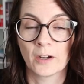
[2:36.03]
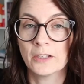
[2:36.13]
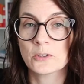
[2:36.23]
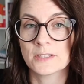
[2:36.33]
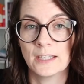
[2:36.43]

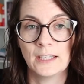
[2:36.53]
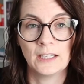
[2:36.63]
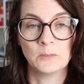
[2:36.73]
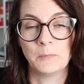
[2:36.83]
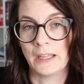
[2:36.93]
interested
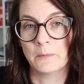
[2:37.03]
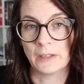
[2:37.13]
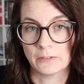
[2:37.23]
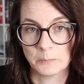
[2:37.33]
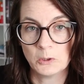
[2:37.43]
in making
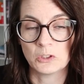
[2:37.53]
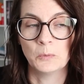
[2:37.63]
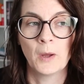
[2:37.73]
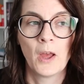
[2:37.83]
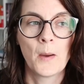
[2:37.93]
money from YouTube.